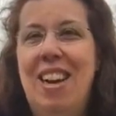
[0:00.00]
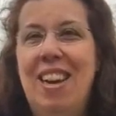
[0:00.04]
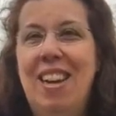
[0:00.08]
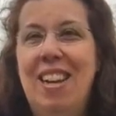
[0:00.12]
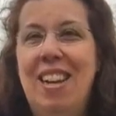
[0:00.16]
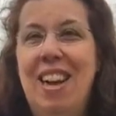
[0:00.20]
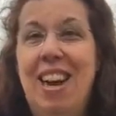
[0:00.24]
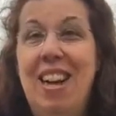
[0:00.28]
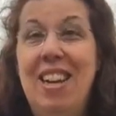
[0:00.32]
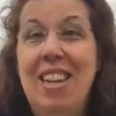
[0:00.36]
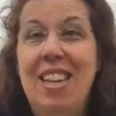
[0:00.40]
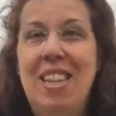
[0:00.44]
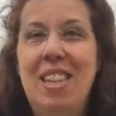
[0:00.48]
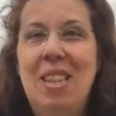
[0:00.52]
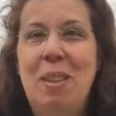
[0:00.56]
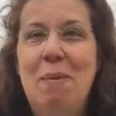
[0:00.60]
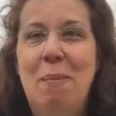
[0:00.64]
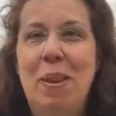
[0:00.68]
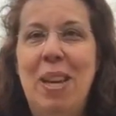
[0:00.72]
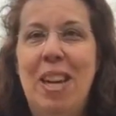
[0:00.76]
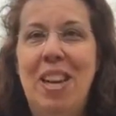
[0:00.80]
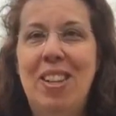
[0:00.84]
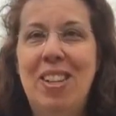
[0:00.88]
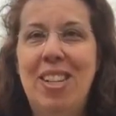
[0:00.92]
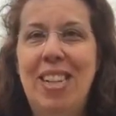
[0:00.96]
I got it in the
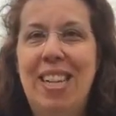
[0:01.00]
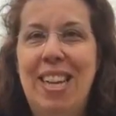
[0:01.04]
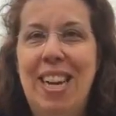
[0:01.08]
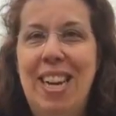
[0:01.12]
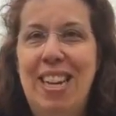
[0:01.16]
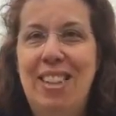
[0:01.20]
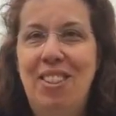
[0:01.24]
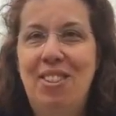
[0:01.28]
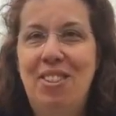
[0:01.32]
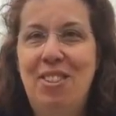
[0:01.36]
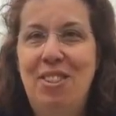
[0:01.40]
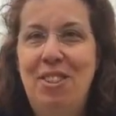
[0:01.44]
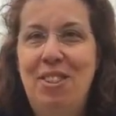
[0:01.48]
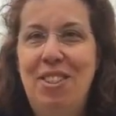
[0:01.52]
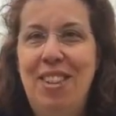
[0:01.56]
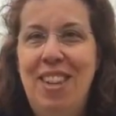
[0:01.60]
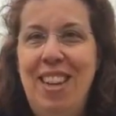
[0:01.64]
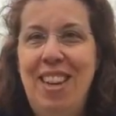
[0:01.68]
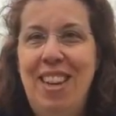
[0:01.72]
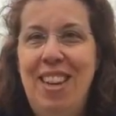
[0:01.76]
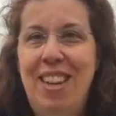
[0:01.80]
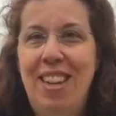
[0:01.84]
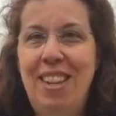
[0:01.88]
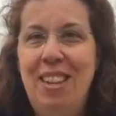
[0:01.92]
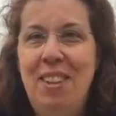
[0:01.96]
mail
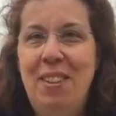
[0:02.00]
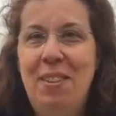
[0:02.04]
yesterday.